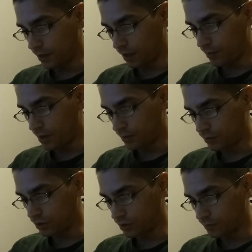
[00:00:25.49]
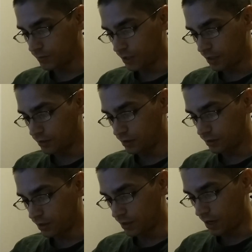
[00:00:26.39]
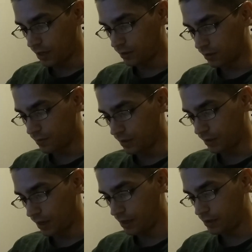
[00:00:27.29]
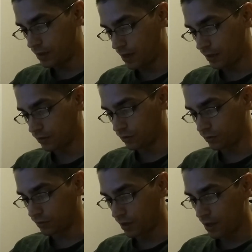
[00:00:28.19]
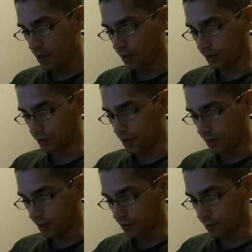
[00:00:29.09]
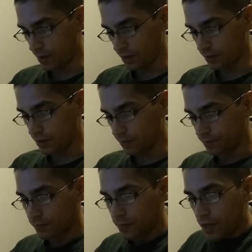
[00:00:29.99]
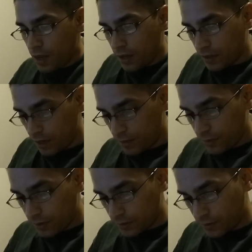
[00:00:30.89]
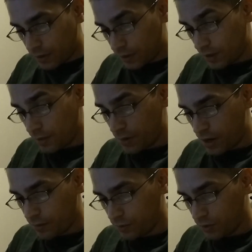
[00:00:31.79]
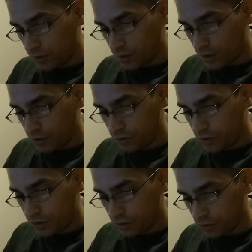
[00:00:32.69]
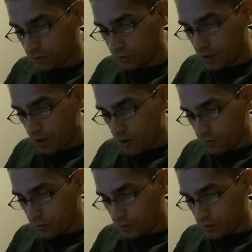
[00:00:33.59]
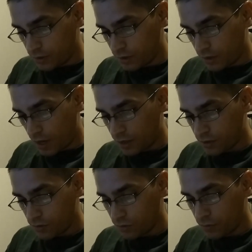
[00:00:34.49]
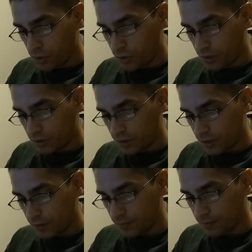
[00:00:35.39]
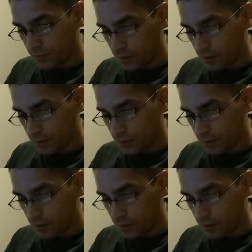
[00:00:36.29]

And Abraham circumcised his son Isaac, being eight days old, as God had commanded him. And Abraham, and Abraham was an hundred years old when his son Isaac was born unto him.